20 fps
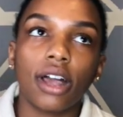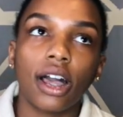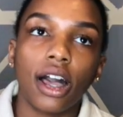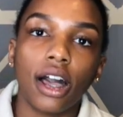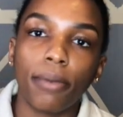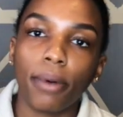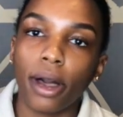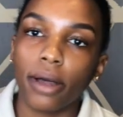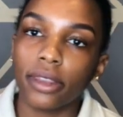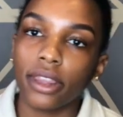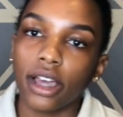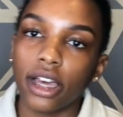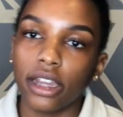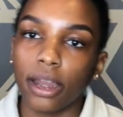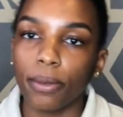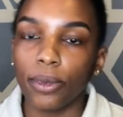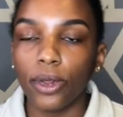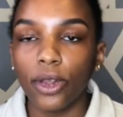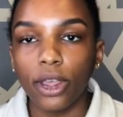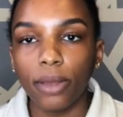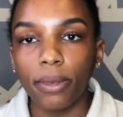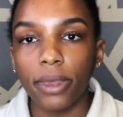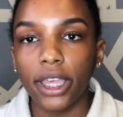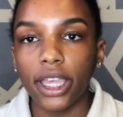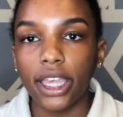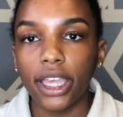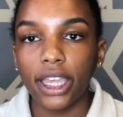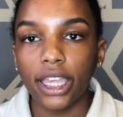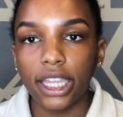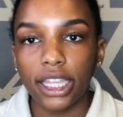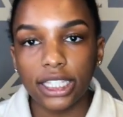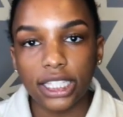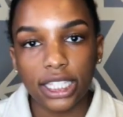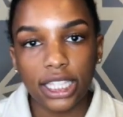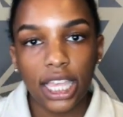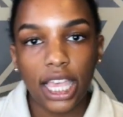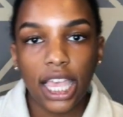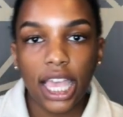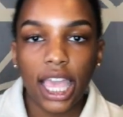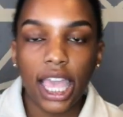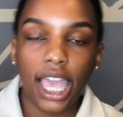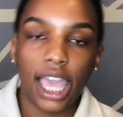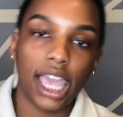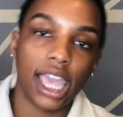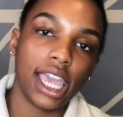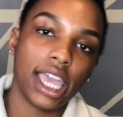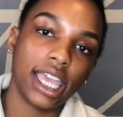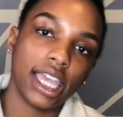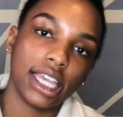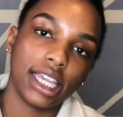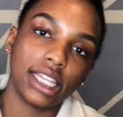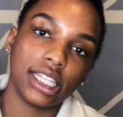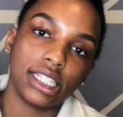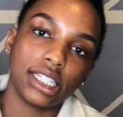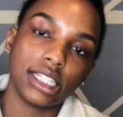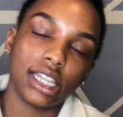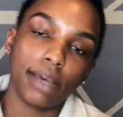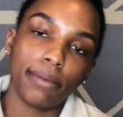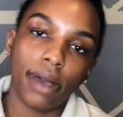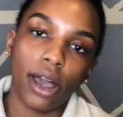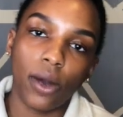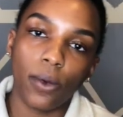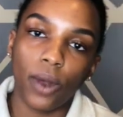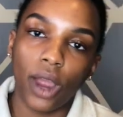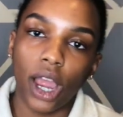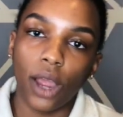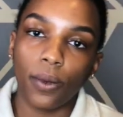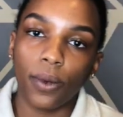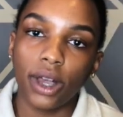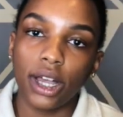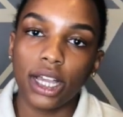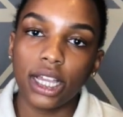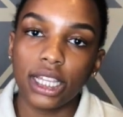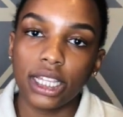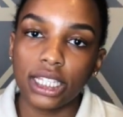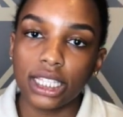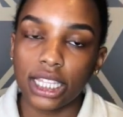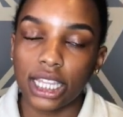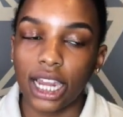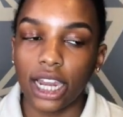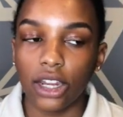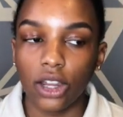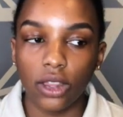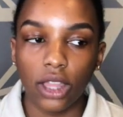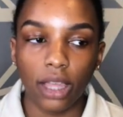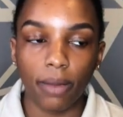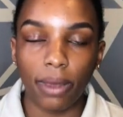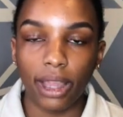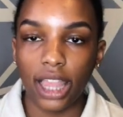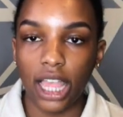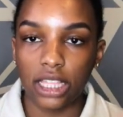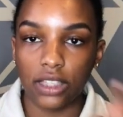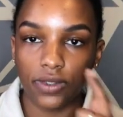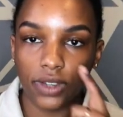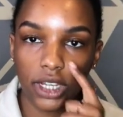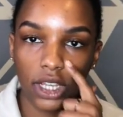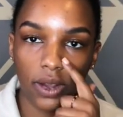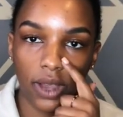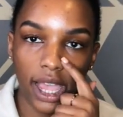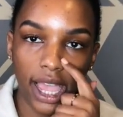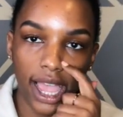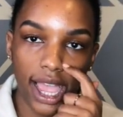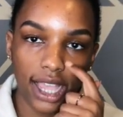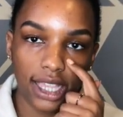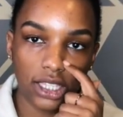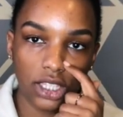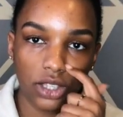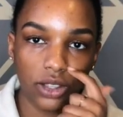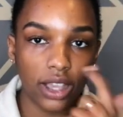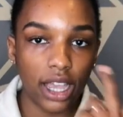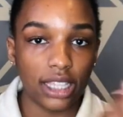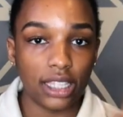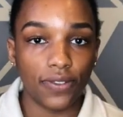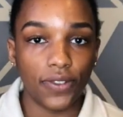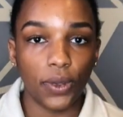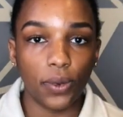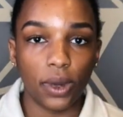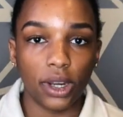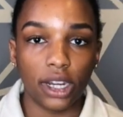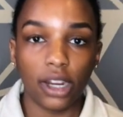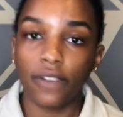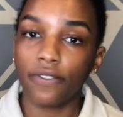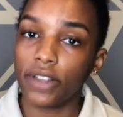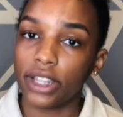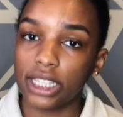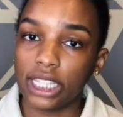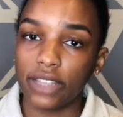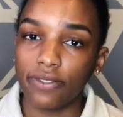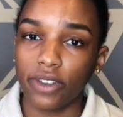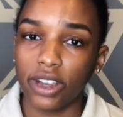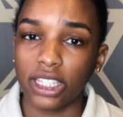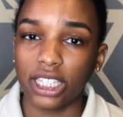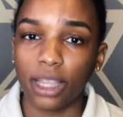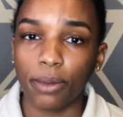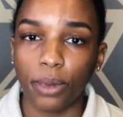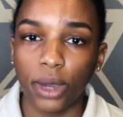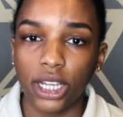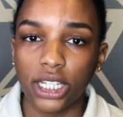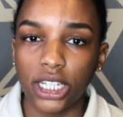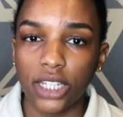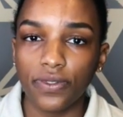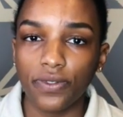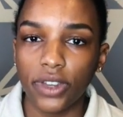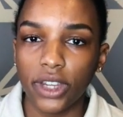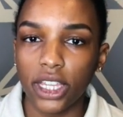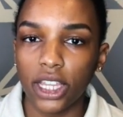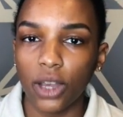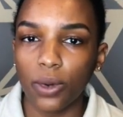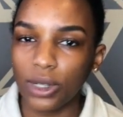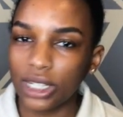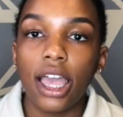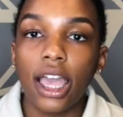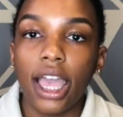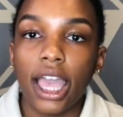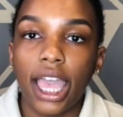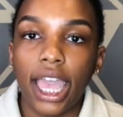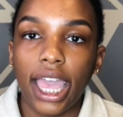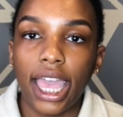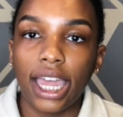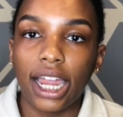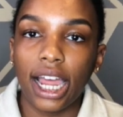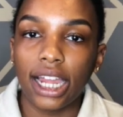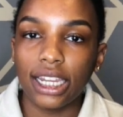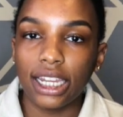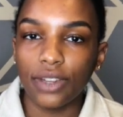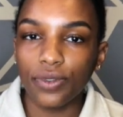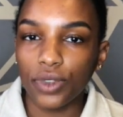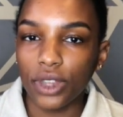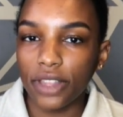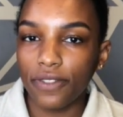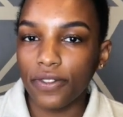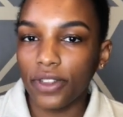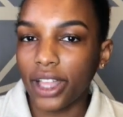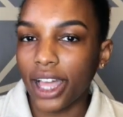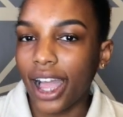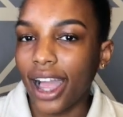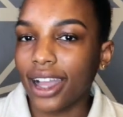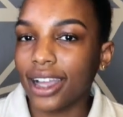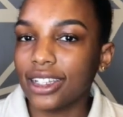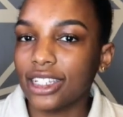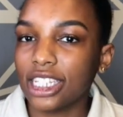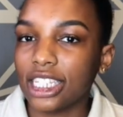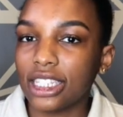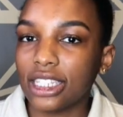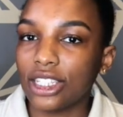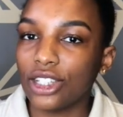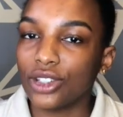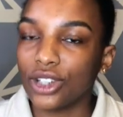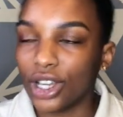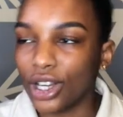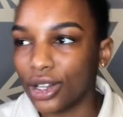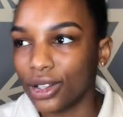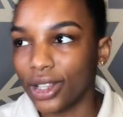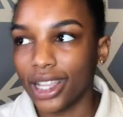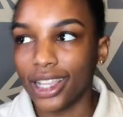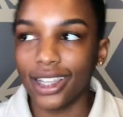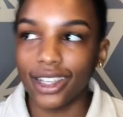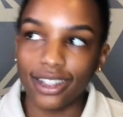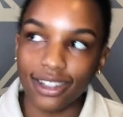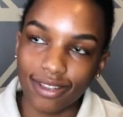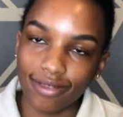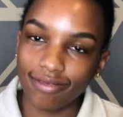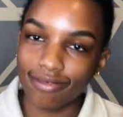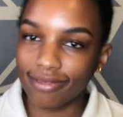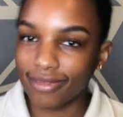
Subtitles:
about the unemployment and about where I was, and I know like my last video I asked you guys if you wanted a Fenty first impression video, and I didn't really feel like I could just, you know, like